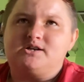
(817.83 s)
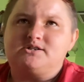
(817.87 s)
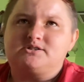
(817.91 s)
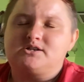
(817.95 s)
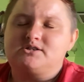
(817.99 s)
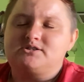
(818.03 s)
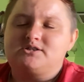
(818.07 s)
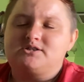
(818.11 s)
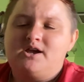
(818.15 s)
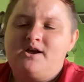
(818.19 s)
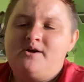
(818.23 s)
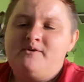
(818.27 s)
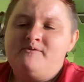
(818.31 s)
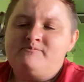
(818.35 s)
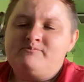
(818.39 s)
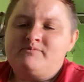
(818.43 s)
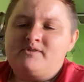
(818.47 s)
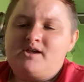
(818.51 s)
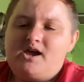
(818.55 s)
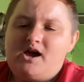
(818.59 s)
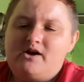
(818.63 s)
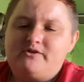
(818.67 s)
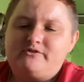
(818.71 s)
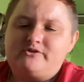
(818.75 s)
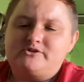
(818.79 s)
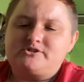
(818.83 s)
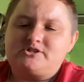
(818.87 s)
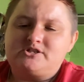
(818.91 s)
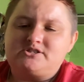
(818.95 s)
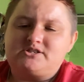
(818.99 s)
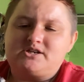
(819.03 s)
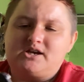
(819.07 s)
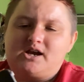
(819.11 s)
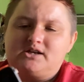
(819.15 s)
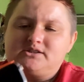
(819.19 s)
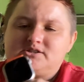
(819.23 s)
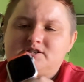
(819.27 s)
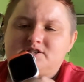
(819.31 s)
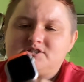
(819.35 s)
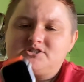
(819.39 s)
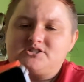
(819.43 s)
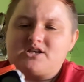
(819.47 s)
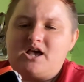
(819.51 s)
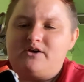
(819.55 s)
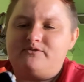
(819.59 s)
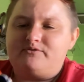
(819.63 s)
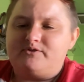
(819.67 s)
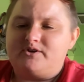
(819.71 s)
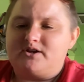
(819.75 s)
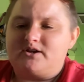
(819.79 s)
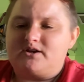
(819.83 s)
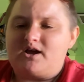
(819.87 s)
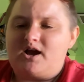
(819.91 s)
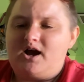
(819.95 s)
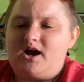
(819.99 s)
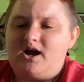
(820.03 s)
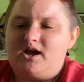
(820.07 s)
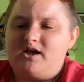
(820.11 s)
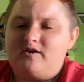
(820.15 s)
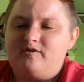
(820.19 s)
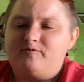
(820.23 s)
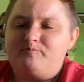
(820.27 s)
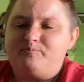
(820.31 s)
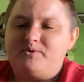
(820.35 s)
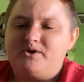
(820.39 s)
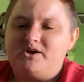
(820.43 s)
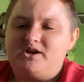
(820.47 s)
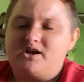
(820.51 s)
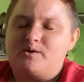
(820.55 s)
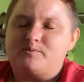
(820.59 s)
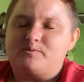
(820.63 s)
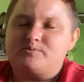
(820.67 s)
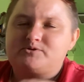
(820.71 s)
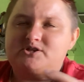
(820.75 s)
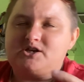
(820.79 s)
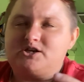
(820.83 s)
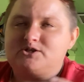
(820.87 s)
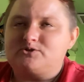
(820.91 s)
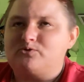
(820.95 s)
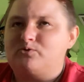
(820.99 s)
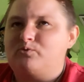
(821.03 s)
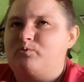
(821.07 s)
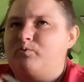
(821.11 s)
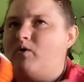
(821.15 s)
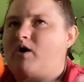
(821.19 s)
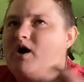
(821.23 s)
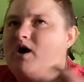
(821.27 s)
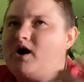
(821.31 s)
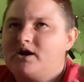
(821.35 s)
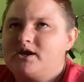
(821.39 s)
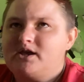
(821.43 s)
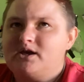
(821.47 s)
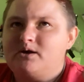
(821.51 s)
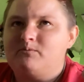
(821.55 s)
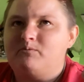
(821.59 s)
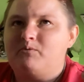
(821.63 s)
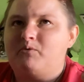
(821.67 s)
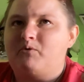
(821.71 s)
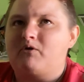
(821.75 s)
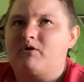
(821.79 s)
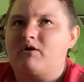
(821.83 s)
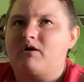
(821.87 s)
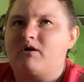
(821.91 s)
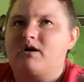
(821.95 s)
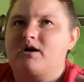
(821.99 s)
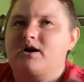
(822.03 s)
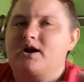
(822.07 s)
Because ever since I got the 7, I have been obsessed with walking more.